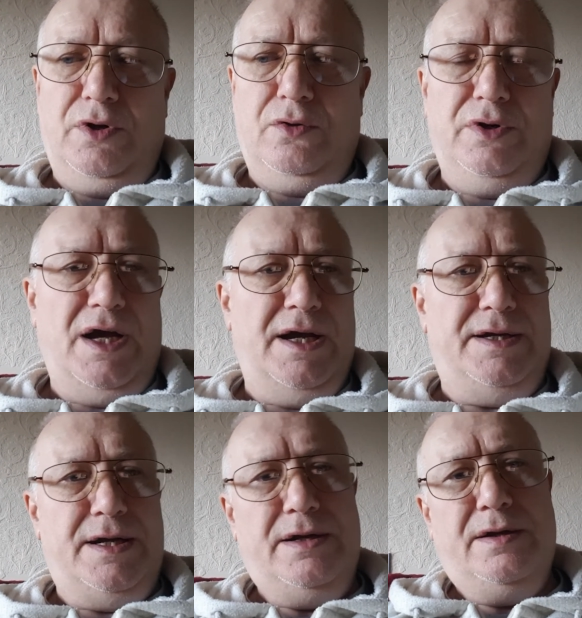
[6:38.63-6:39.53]
a good
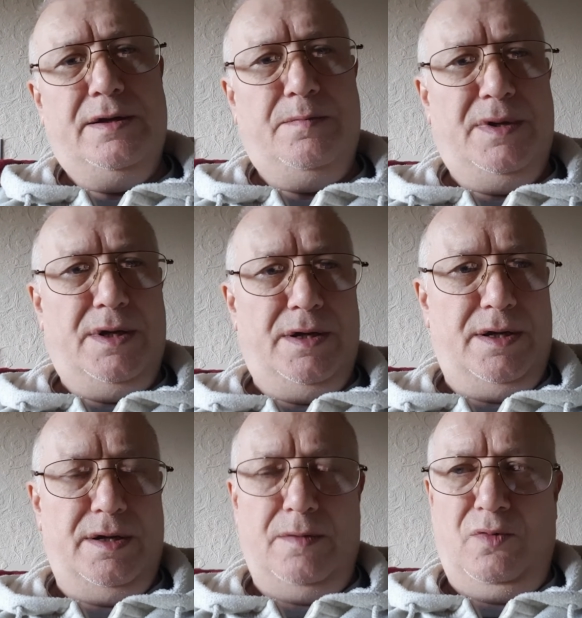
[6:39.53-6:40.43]
idea,